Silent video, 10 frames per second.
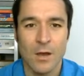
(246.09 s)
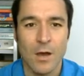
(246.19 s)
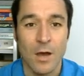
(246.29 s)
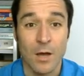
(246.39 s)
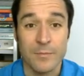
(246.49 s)

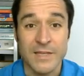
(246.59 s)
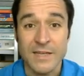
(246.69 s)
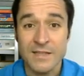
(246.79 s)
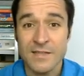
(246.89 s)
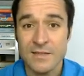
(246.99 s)
Um, the
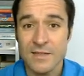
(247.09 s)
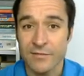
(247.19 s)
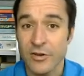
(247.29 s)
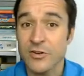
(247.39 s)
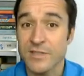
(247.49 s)
exercises are
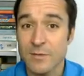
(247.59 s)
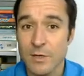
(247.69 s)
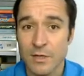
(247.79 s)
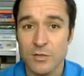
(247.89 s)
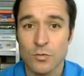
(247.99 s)
very
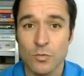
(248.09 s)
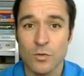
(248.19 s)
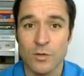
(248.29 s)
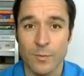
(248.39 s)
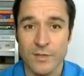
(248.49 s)
similar to
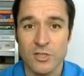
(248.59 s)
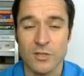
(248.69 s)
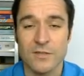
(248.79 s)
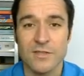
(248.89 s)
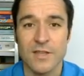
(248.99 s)

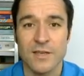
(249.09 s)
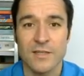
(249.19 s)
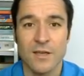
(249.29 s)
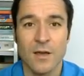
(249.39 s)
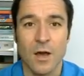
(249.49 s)
questions that
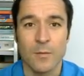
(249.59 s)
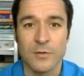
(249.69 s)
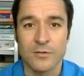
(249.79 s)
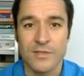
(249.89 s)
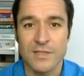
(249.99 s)
um, you'll
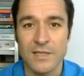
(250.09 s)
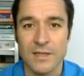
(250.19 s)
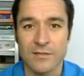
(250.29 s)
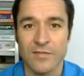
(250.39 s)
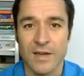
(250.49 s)
see in the
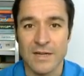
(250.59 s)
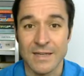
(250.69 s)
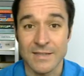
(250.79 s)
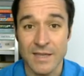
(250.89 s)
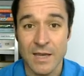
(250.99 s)
final
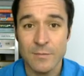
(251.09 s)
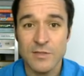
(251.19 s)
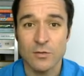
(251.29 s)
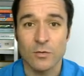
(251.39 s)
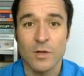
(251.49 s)
exam.
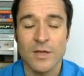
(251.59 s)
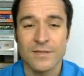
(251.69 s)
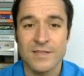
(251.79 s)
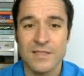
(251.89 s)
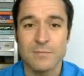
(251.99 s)
So this
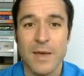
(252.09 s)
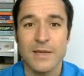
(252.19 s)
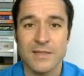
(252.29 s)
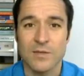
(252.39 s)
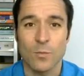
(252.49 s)
is meant
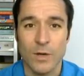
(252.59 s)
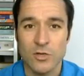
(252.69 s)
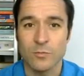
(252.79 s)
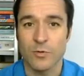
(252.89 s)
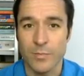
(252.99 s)
as a way to
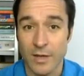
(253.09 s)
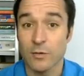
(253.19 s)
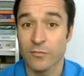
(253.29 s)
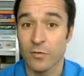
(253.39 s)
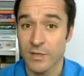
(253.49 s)
prepare you
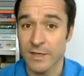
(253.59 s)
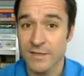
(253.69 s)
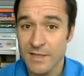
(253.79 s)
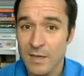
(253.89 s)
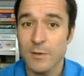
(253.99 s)
for the
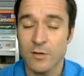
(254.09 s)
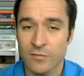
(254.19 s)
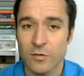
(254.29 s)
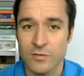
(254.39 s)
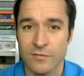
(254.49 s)
exam and of
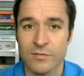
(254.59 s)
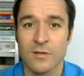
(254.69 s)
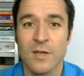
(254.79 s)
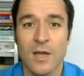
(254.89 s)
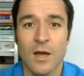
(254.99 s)
course of
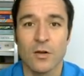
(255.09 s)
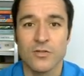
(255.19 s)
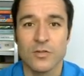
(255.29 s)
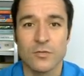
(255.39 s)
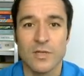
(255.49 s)
also
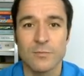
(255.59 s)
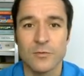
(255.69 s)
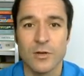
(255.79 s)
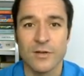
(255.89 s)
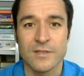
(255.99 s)
to deepen your
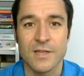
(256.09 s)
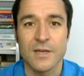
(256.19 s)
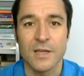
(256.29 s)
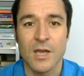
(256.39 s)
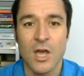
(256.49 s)

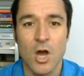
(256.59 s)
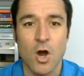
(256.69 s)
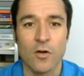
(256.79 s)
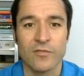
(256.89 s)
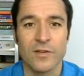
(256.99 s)
understanding
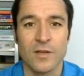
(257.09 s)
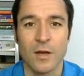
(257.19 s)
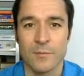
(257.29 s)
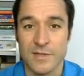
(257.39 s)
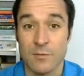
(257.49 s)
of um,
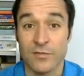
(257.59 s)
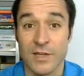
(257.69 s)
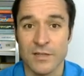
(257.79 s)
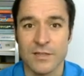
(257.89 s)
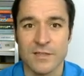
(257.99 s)
some of the
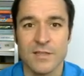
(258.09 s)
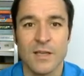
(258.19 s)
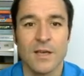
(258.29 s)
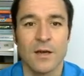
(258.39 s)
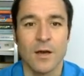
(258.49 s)
ideas
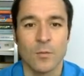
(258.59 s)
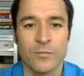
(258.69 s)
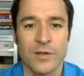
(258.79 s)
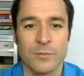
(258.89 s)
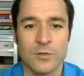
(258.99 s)
um,
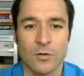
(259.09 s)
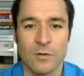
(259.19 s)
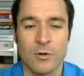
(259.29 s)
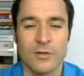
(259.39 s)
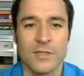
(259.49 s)
that we talk
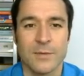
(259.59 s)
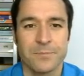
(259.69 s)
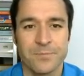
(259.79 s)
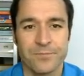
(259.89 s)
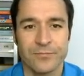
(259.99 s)
about here.
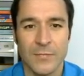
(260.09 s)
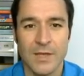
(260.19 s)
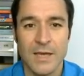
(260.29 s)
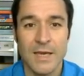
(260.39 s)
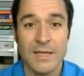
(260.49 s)

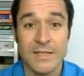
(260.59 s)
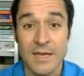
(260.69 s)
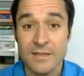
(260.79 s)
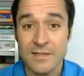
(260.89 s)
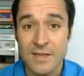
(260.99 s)
The
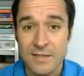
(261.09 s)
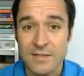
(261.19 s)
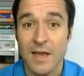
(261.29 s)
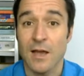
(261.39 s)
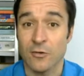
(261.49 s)
exercises
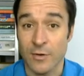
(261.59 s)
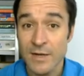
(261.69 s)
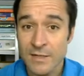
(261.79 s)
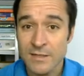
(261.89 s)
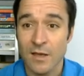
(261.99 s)
are
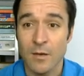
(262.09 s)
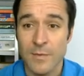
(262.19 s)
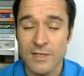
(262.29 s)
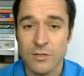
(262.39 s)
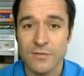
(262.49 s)
graded. Um,
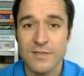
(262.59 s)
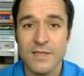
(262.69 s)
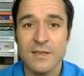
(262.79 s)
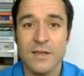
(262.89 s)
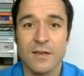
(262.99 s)
as you've
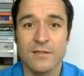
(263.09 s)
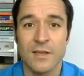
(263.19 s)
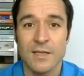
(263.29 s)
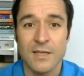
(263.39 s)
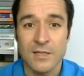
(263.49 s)
seen, they
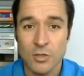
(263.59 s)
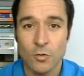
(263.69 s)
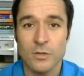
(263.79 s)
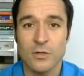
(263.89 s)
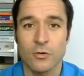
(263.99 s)
in
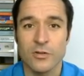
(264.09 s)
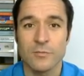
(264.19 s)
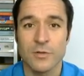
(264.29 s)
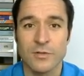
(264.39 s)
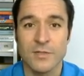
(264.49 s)
total
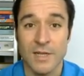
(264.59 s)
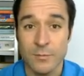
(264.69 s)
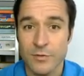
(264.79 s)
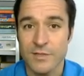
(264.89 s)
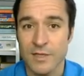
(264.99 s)
contribute
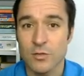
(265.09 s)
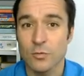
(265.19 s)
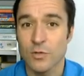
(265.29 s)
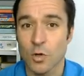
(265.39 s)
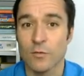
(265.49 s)
10% to
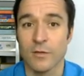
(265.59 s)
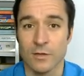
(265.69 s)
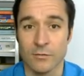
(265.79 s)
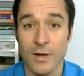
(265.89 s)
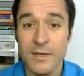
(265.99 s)
the overall grade.